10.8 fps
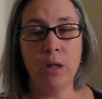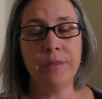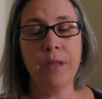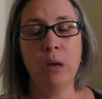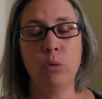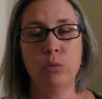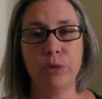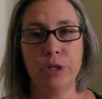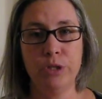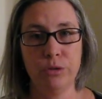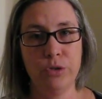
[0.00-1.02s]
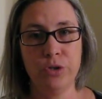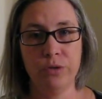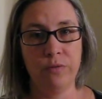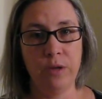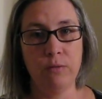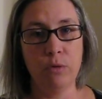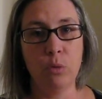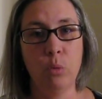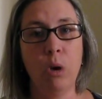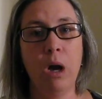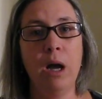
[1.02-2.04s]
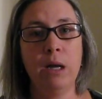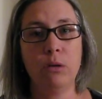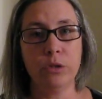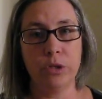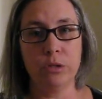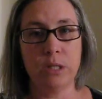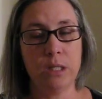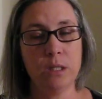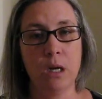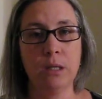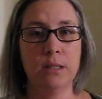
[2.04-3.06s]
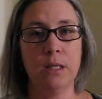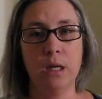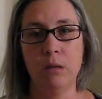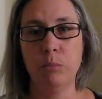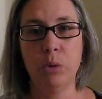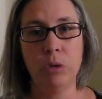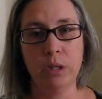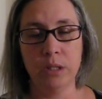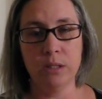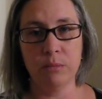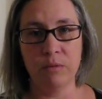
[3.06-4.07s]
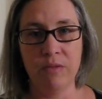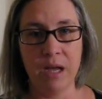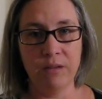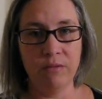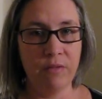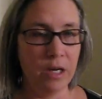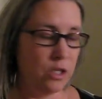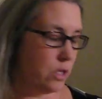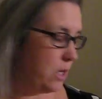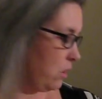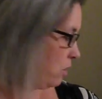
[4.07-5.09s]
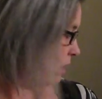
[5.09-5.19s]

and that will reduce your fever while you're detoxing and pulling some of that infection out.